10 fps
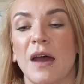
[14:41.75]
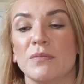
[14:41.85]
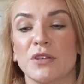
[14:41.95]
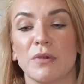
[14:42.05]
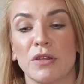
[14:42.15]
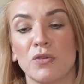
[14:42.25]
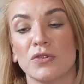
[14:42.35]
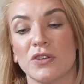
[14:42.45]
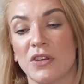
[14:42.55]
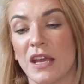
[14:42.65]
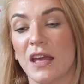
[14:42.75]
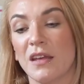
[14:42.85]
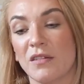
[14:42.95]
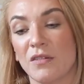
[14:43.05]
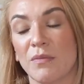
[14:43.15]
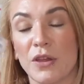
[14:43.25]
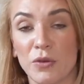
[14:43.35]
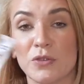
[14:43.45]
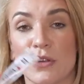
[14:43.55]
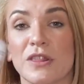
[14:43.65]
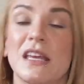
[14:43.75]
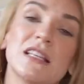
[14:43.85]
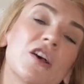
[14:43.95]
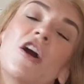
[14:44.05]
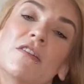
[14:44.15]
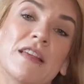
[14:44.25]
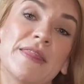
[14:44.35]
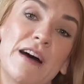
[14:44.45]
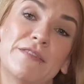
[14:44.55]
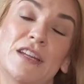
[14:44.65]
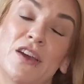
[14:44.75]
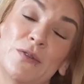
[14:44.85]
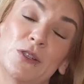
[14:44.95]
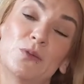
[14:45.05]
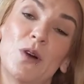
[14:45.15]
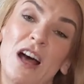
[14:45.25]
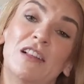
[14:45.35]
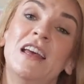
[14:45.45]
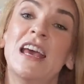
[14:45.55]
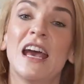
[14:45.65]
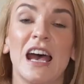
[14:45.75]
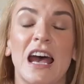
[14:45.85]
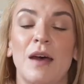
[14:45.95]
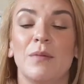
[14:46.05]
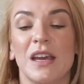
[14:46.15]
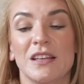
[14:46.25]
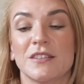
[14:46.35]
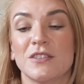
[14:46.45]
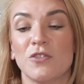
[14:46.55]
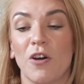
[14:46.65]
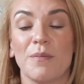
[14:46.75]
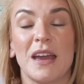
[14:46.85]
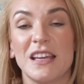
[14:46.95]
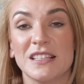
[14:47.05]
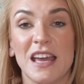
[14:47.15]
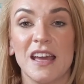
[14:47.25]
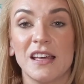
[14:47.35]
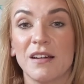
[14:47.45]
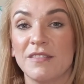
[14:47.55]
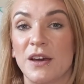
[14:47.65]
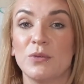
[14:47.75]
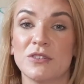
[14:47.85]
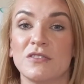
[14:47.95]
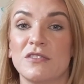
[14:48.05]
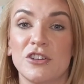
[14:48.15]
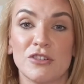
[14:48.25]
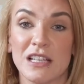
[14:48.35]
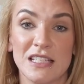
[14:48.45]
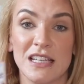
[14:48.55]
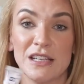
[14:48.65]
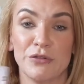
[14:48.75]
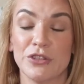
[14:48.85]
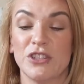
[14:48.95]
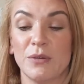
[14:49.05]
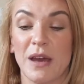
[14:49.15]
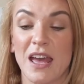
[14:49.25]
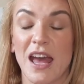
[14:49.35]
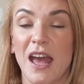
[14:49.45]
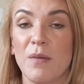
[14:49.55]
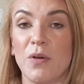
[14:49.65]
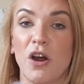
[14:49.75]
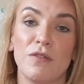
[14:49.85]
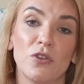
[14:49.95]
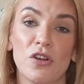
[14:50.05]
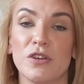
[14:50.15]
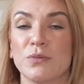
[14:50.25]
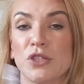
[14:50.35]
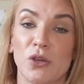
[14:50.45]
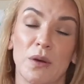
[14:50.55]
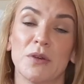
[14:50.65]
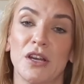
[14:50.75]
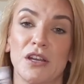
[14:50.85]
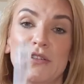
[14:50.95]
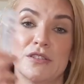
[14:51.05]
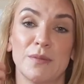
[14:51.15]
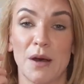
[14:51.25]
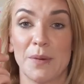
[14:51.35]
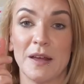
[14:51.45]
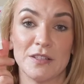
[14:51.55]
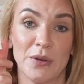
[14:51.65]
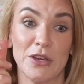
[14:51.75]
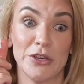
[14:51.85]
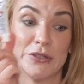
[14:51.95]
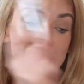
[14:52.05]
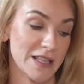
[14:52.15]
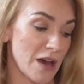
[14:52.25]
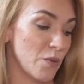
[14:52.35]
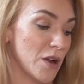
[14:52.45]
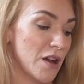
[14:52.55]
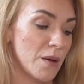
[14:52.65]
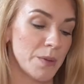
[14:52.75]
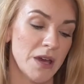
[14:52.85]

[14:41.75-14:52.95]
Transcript: So my thoughts on this are in that video as well. It's not amazing. There wasn't a drastic difference to my hair, but I've got them, so I'm going to use them up. So I used that one up.